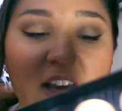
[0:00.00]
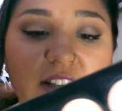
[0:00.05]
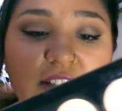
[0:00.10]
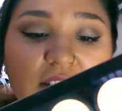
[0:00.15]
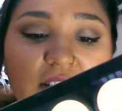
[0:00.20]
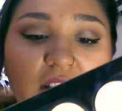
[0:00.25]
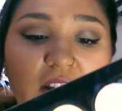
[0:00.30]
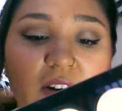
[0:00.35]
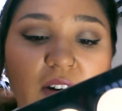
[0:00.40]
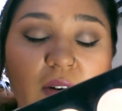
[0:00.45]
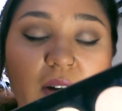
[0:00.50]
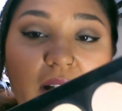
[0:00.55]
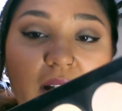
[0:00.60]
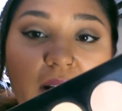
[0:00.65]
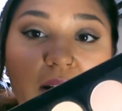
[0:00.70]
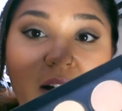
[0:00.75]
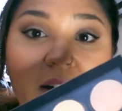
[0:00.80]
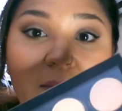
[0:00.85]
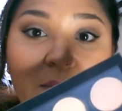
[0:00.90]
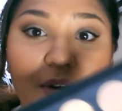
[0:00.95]
So
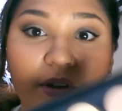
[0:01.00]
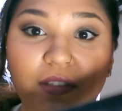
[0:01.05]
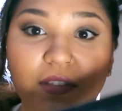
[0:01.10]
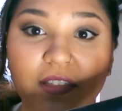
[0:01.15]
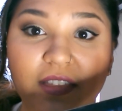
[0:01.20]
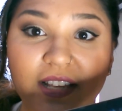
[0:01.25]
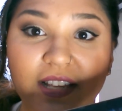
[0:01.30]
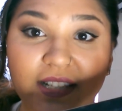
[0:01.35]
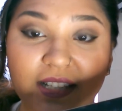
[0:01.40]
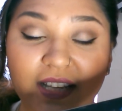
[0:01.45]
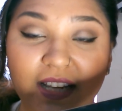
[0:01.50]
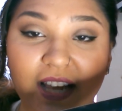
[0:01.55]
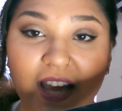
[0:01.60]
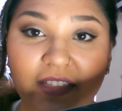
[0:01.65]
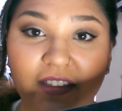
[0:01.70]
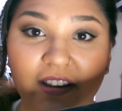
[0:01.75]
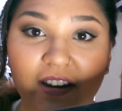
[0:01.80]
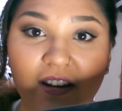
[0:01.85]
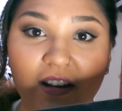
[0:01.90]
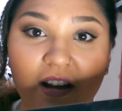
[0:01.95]
both of these
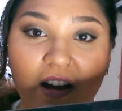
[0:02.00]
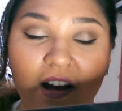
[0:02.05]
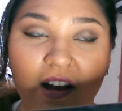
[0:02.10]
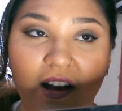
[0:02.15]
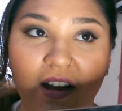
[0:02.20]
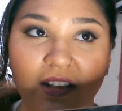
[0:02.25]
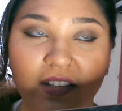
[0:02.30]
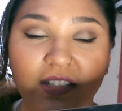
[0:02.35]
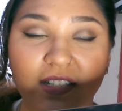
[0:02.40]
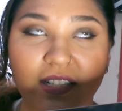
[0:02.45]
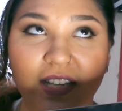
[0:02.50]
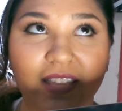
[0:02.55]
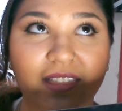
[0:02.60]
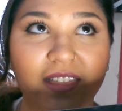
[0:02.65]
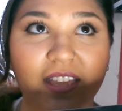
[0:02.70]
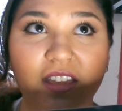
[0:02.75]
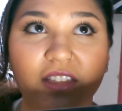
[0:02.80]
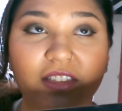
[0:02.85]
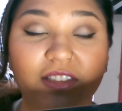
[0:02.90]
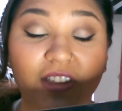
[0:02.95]
together cost I
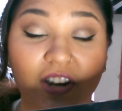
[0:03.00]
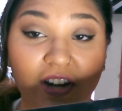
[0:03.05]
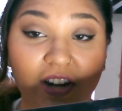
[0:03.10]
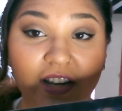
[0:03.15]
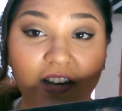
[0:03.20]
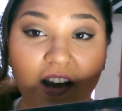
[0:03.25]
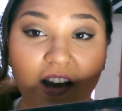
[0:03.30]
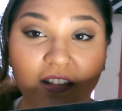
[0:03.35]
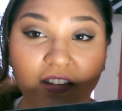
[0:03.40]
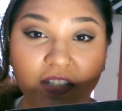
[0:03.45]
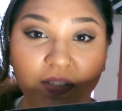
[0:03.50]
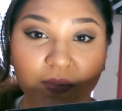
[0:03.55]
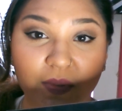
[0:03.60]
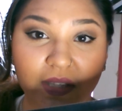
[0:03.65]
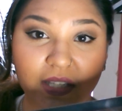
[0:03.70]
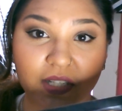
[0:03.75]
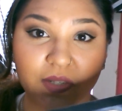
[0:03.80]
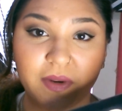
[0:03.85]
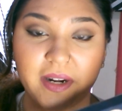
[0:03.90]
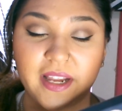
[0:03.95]
think $30
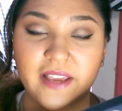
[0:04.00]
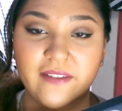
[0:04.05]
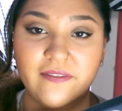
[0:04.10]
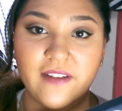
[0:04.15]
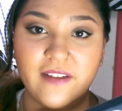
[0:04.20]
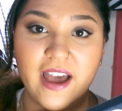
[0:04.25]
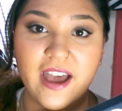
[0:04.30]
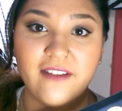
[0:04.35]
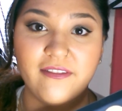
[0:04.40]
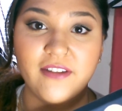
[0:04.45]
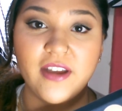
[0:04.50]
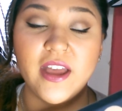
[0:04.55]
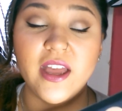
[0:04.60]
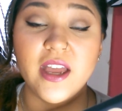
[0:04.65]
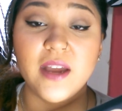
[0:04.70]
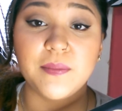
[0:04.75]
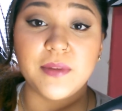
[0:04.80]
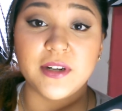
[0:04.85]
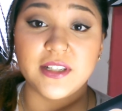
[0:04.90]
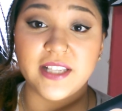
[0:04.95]
with the 25%
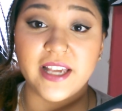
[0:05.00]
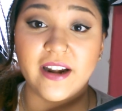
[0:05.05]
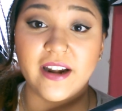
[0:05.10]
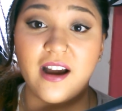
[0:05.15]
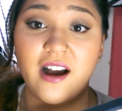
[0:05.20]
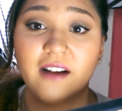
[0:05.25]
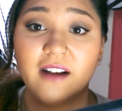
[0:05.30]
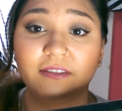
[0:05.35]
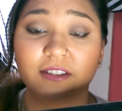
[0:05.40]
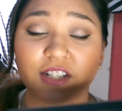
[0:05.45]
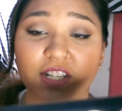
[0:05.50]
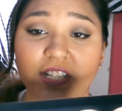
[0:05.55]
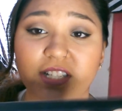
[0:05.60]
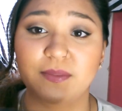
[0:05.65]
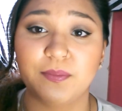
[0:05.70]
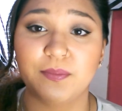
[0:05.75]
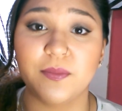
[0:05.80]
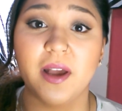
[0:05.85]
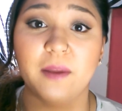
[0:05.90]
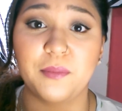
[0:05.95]
off, which
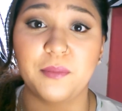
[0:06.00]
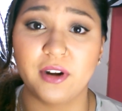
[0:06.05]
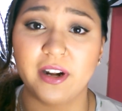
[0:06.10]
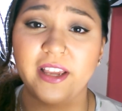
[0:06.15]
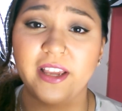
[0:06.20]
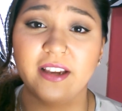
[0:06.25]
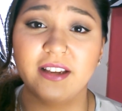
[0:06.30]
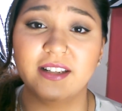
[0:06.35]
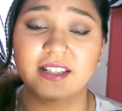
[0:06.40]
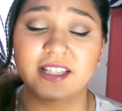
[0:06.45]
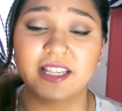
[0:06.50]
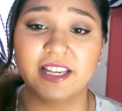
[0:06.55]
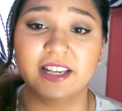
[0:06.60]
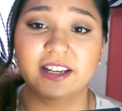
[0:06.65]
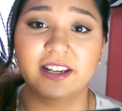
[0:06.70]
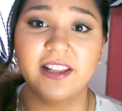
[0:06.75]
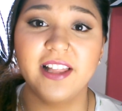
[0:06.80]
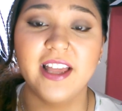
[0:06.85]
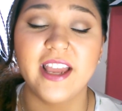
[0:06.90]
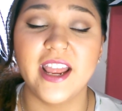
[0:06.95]
is a pretty good
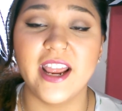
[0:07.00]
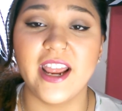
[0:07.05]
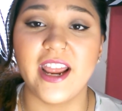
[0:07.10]
deal.